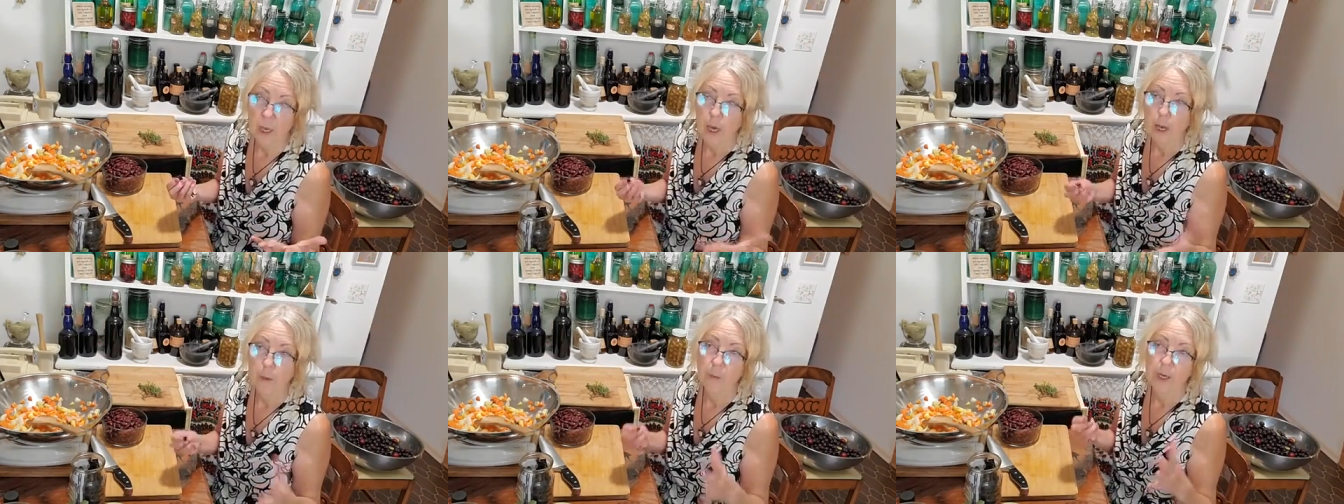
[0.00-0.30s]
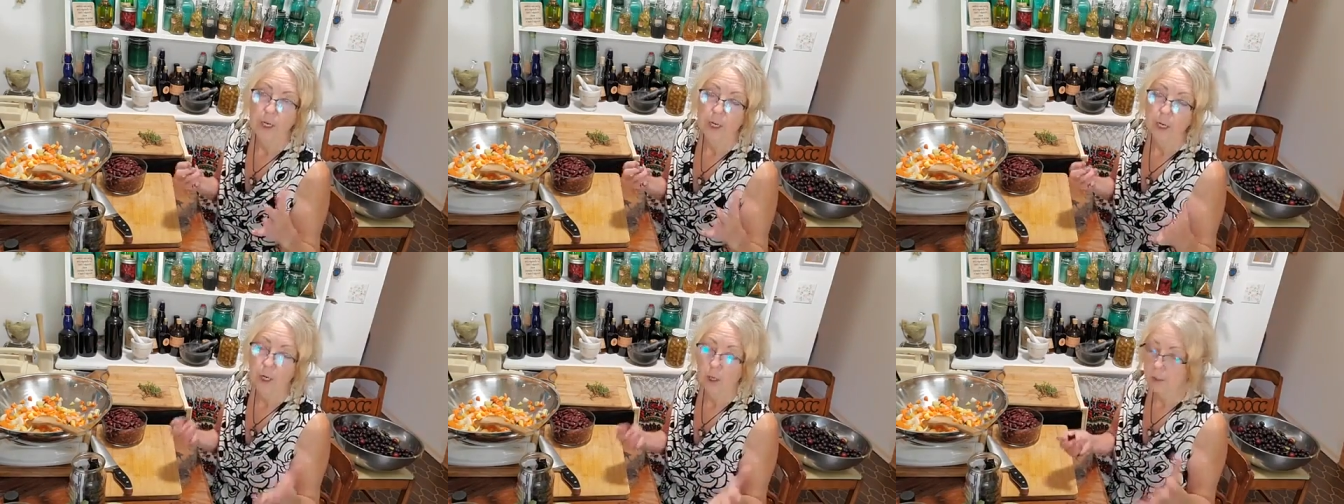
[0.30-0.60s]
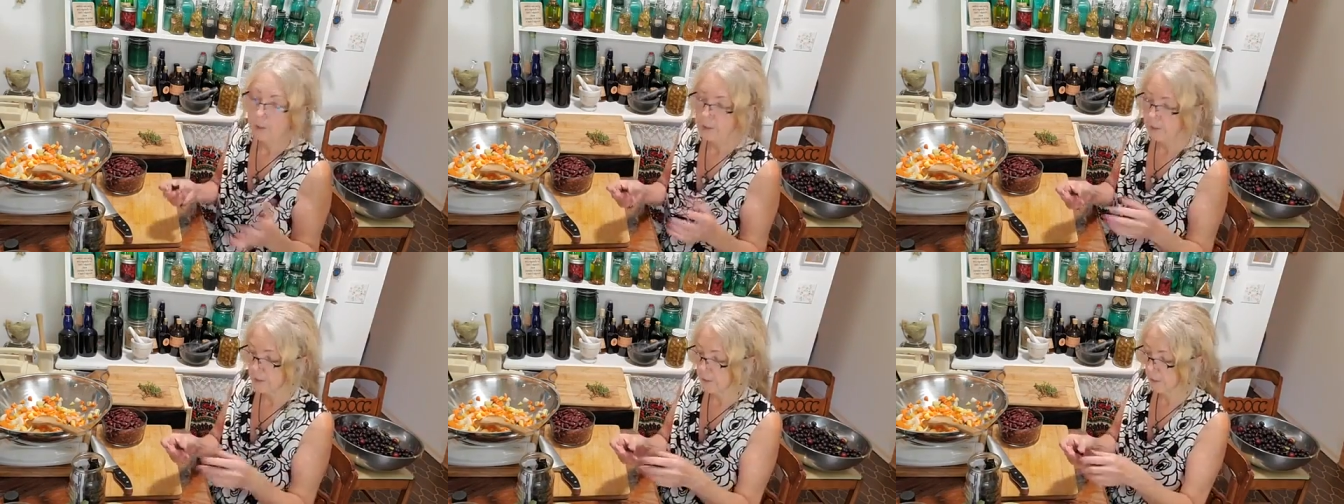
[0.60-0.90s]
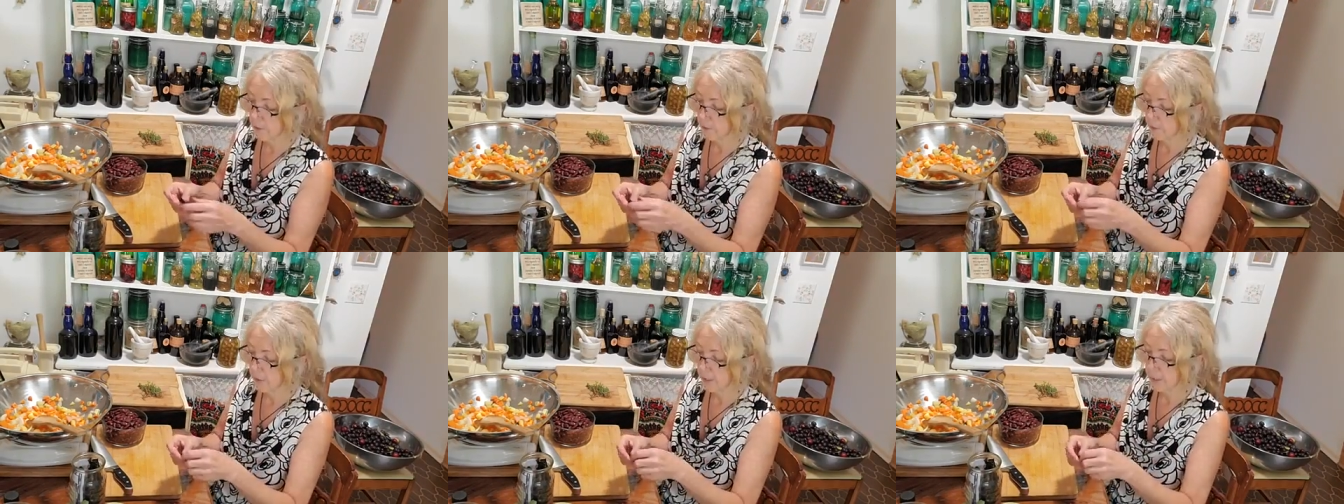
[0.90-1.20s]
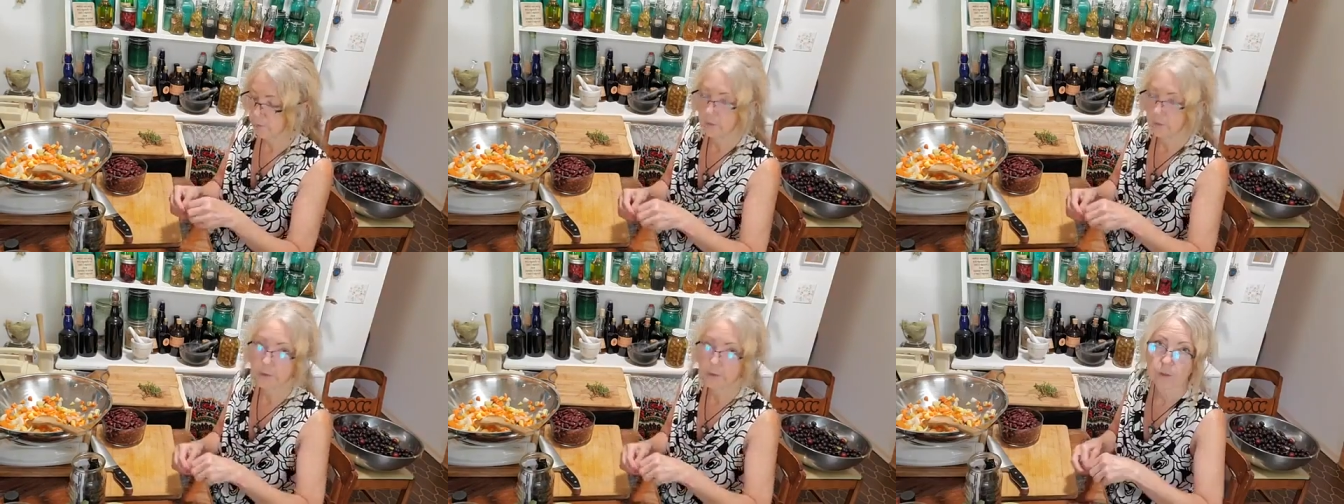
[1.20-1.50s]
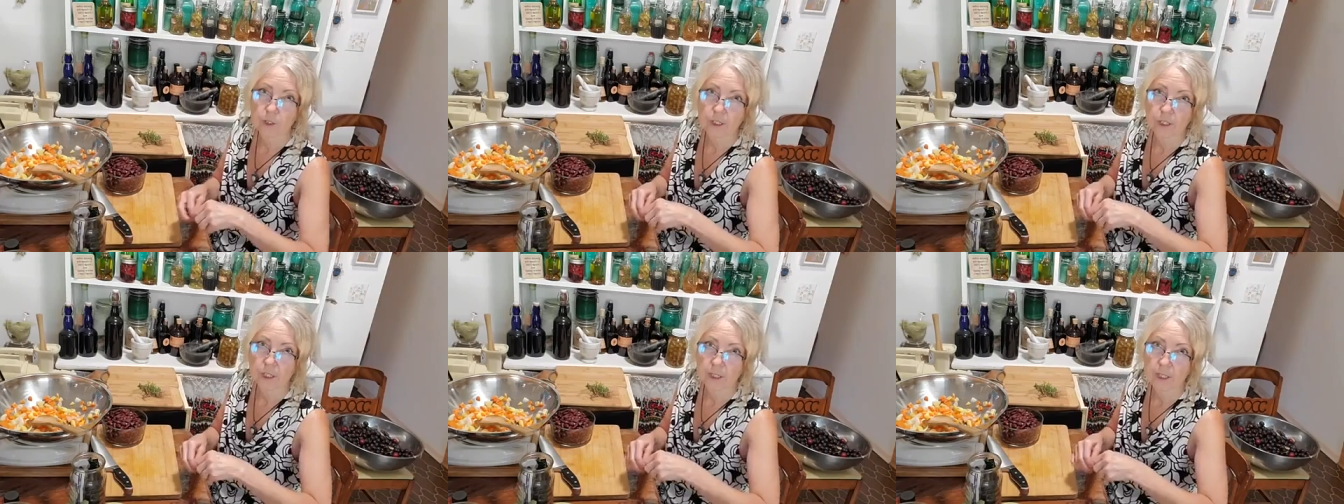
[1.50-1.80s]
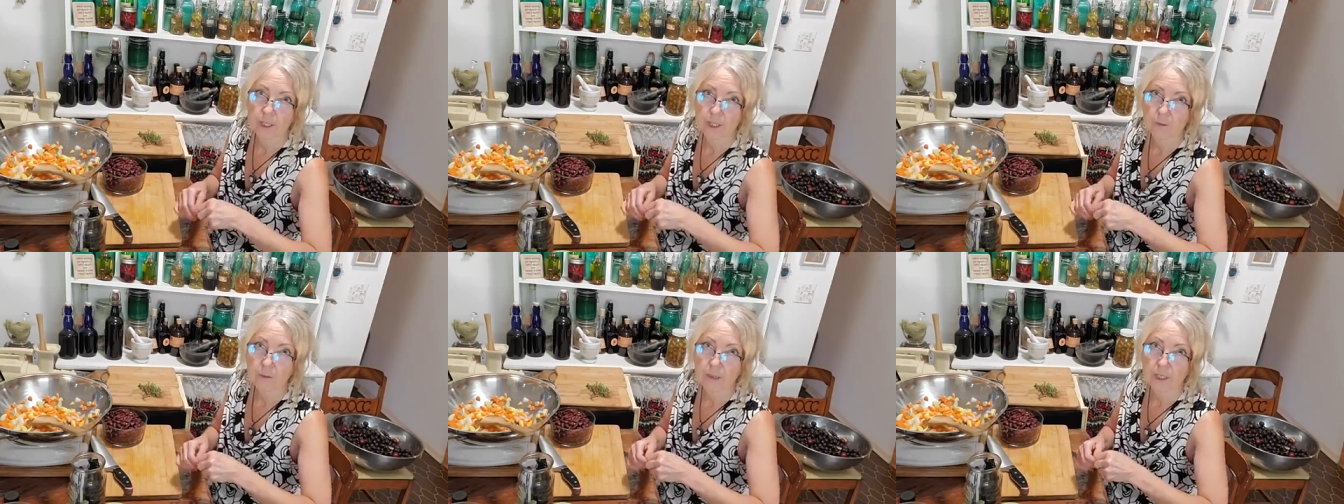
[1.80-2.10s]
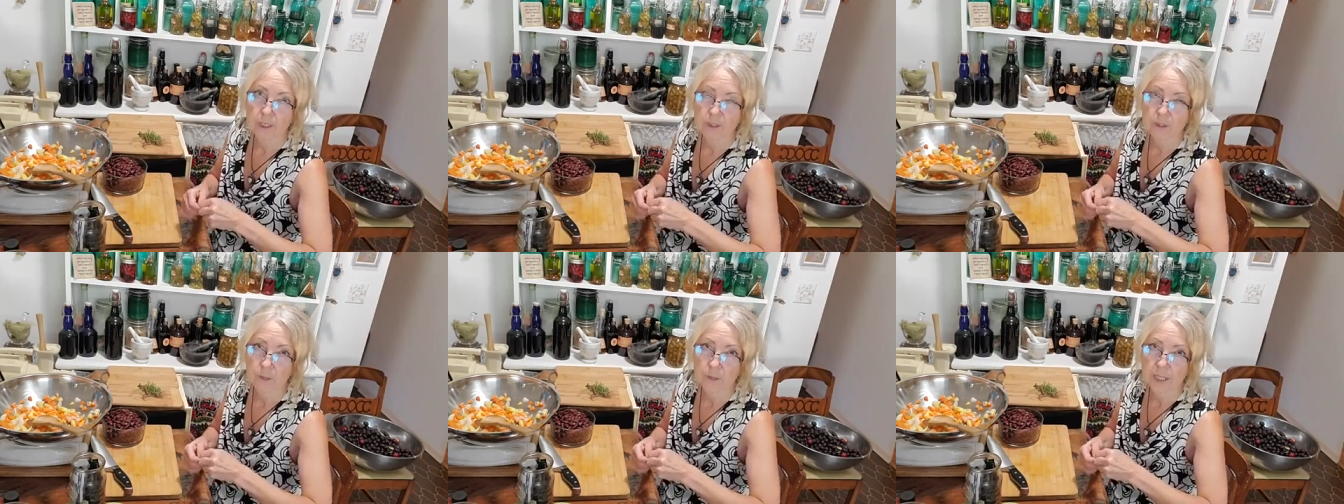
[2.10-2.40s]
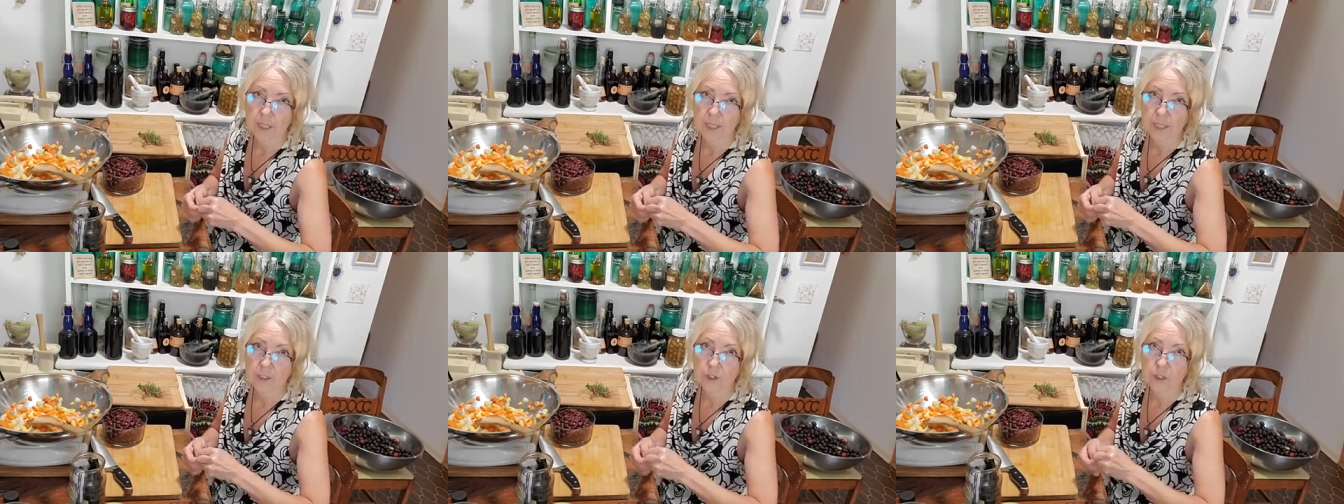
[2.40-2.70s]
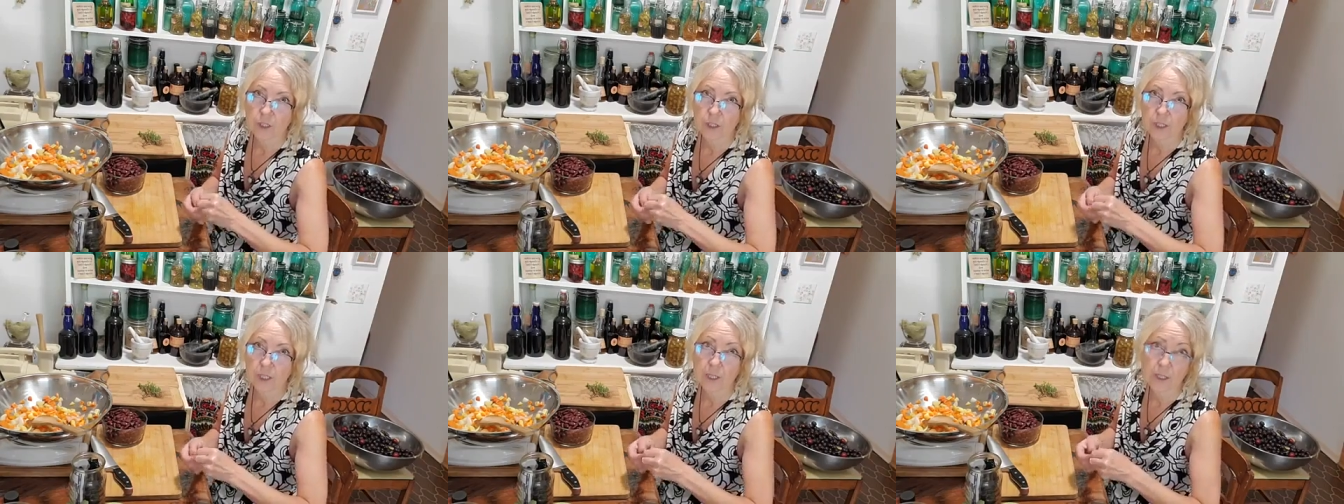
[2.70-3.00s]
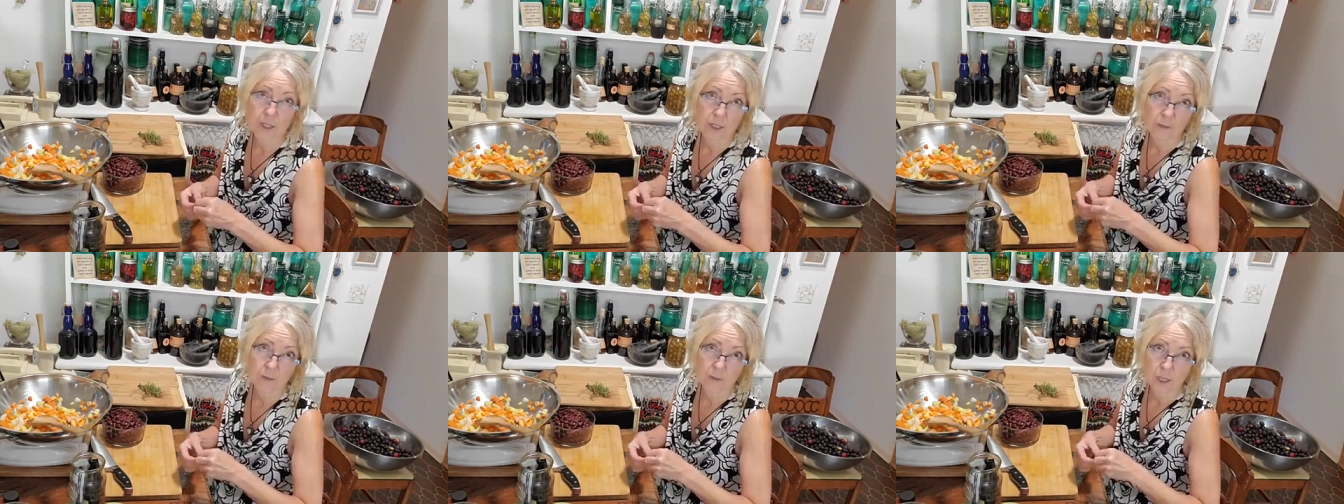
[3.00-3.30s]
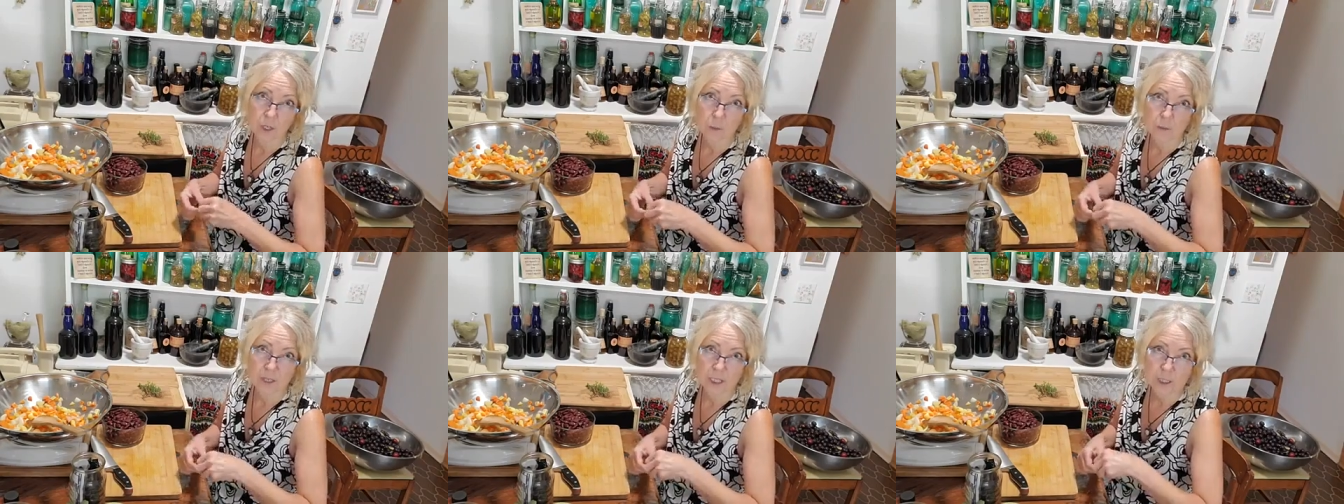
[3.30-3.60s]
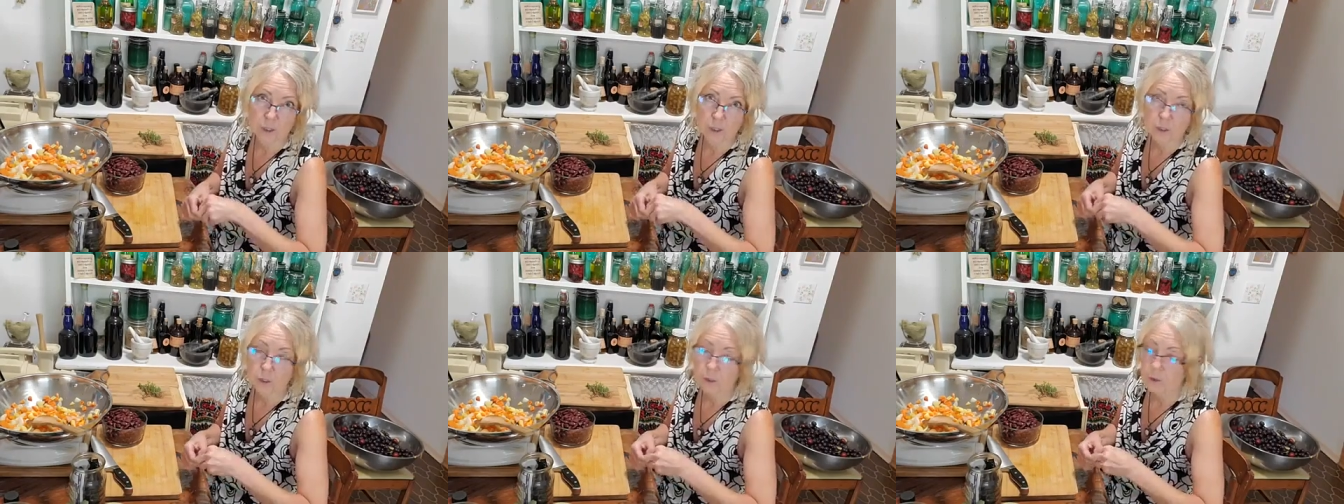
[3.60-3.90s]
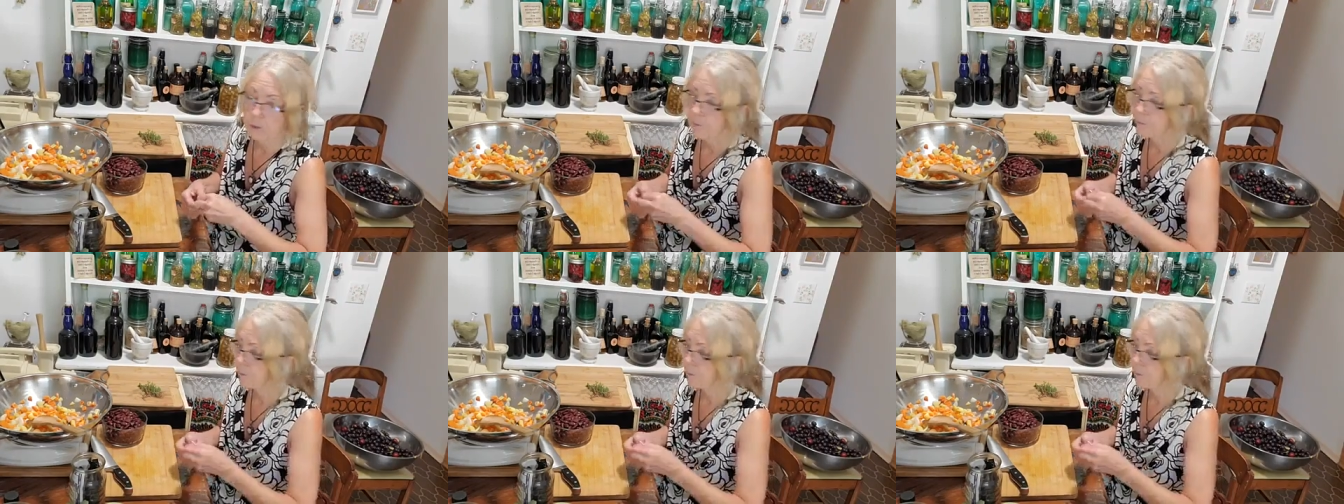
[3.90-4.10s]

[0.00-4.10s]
but also in reversing the effects of radiation in the environment too.